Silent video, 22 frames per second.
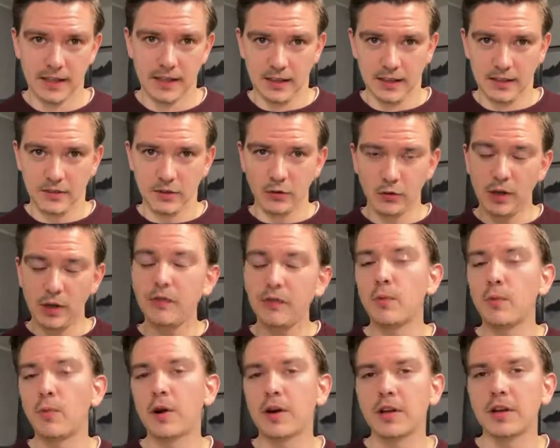So if you
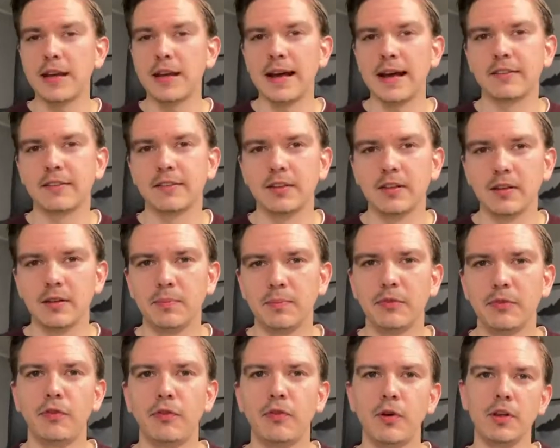work in Excel,
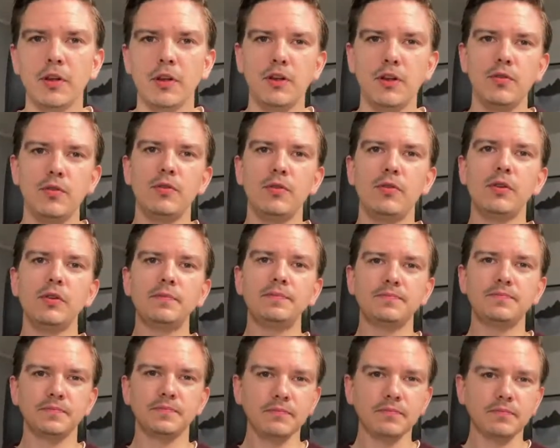before you
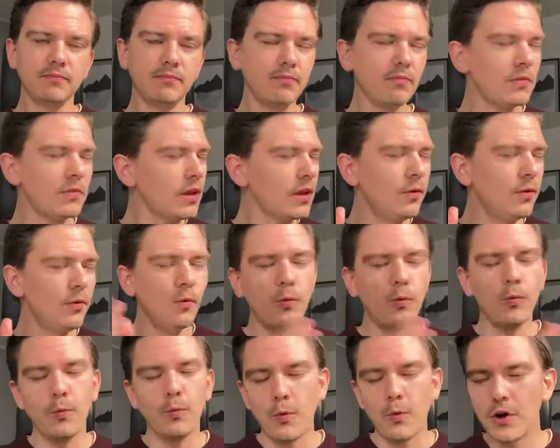
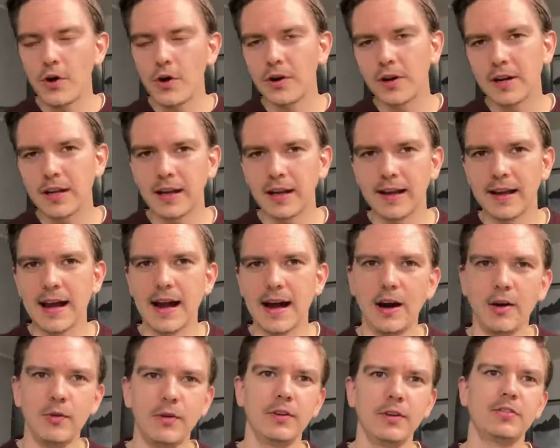work like
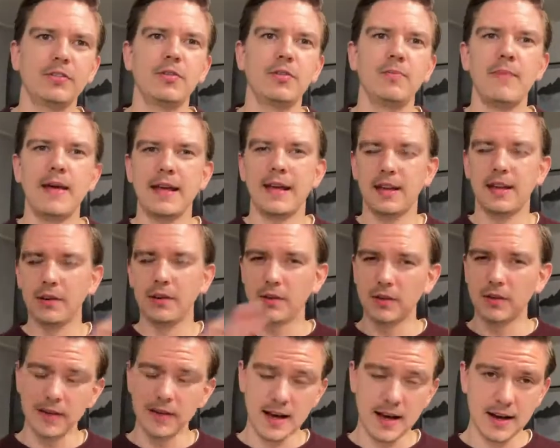hours to make it
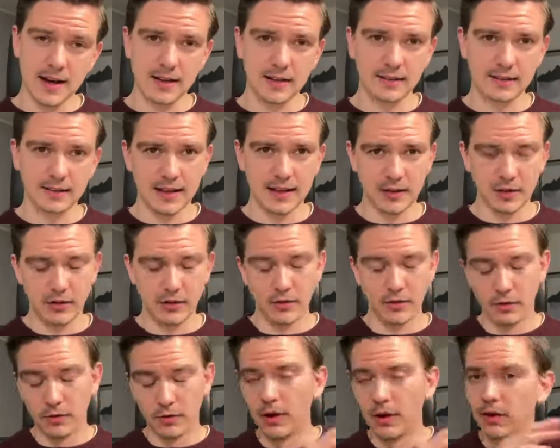look nice and to
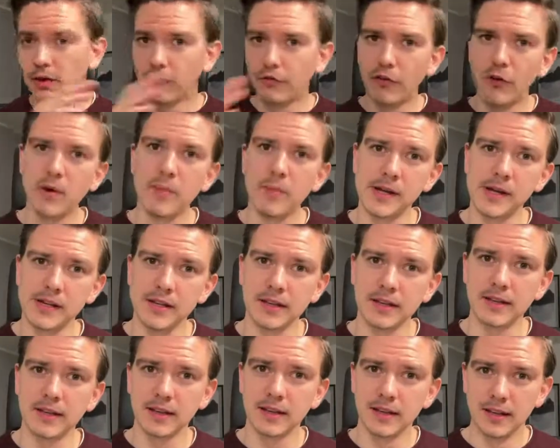do all the
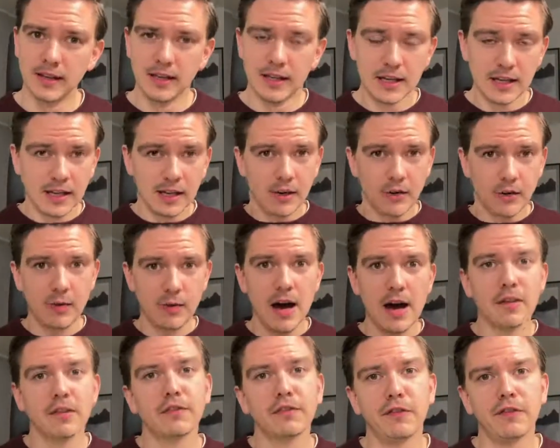formatting,
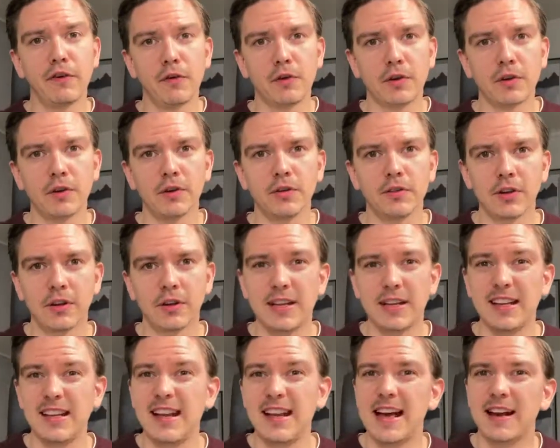rather focus on the
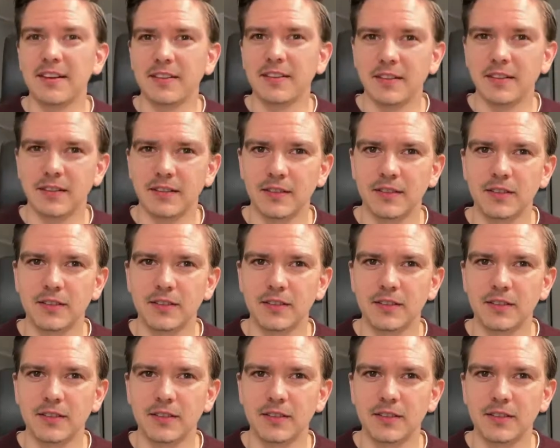analysis.